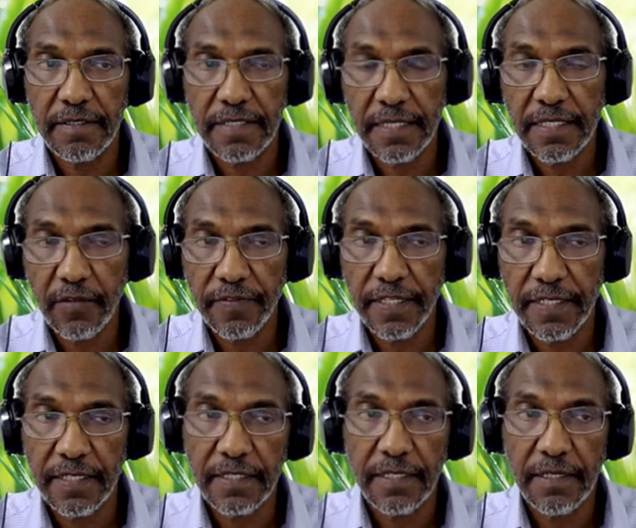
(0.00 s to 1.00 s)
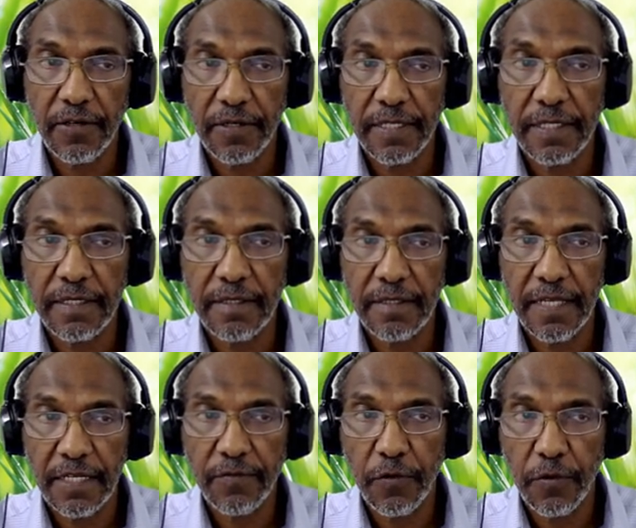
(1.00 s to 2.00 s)
center of the data only,
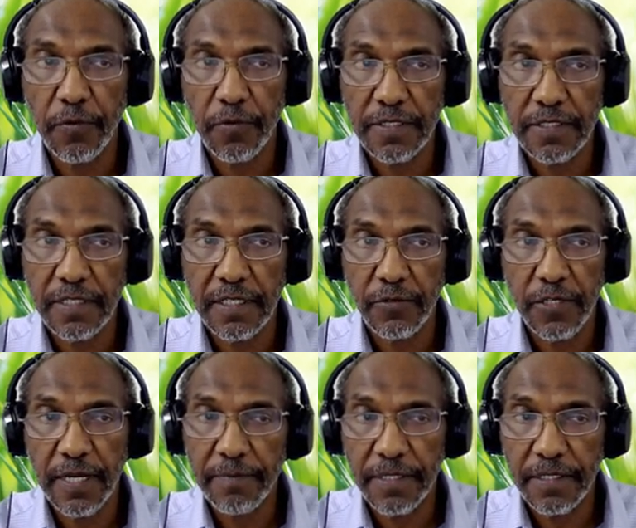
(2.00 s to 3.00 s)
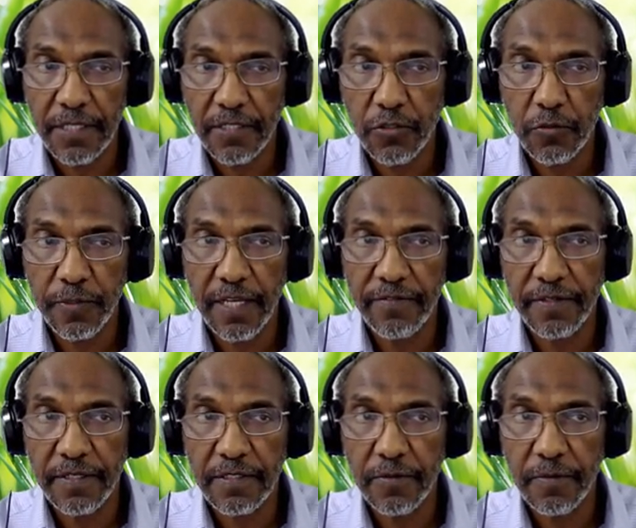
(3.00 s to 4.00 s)
that 4.3 would have been just to be
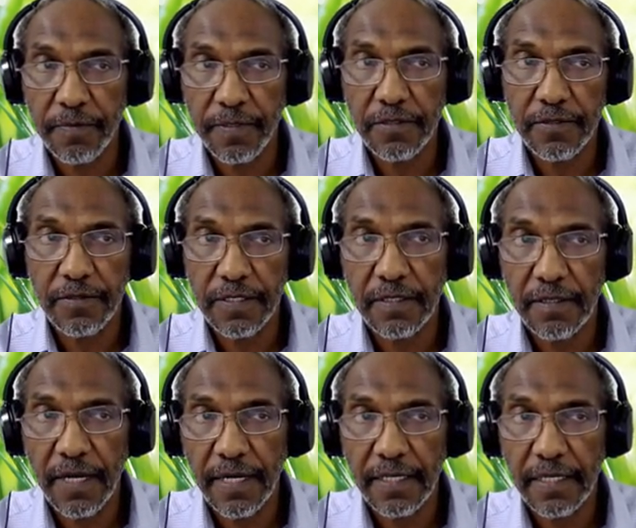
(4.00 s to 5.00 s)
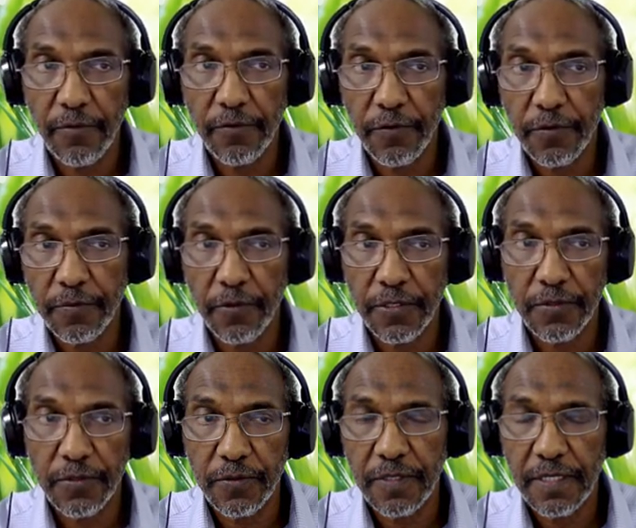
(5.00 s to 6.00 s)
average compared to the IM of
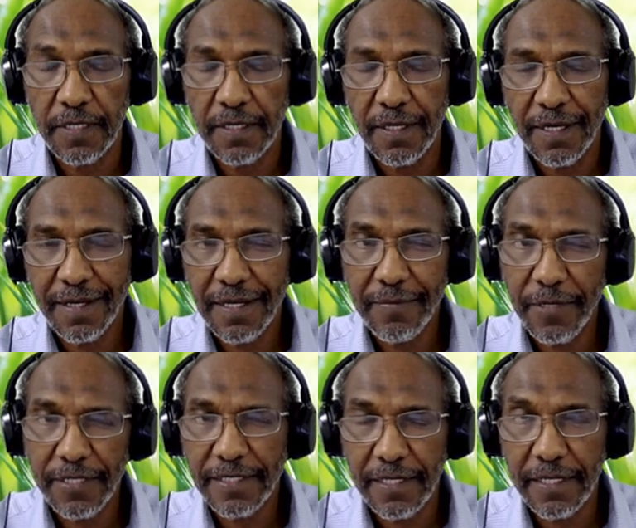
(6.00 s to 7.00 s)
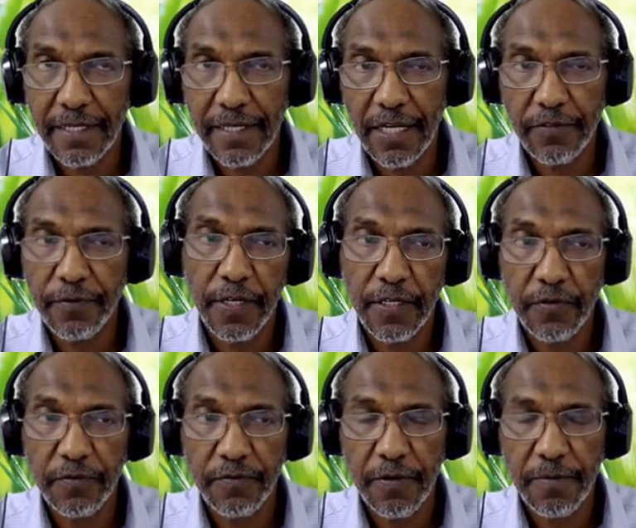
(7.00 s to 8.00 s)
4.2. And I'm not really an advocate
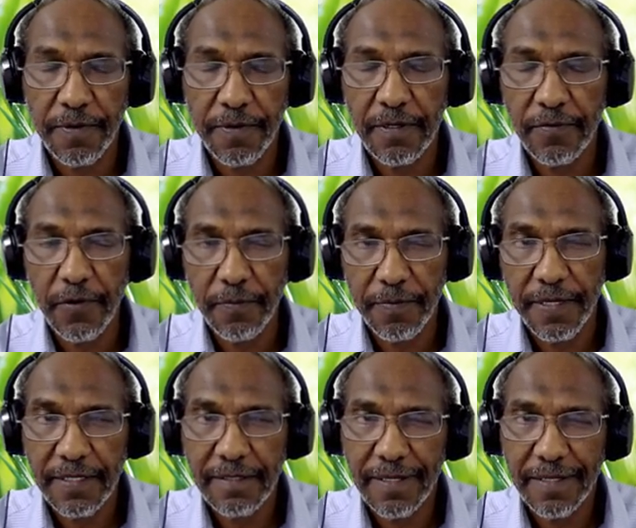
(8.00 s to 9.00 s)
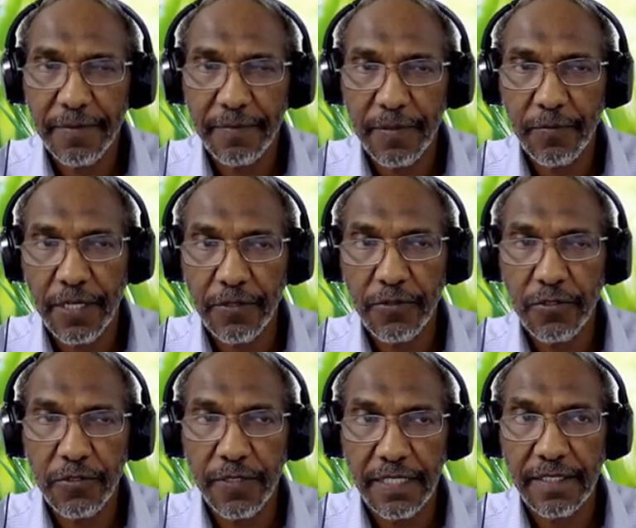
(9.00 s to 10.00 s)
of, compa of comparing, and people are
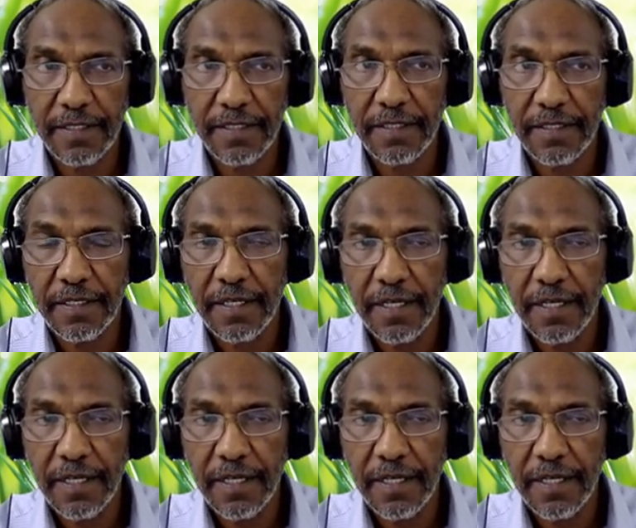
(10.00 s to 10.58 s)
used to getting the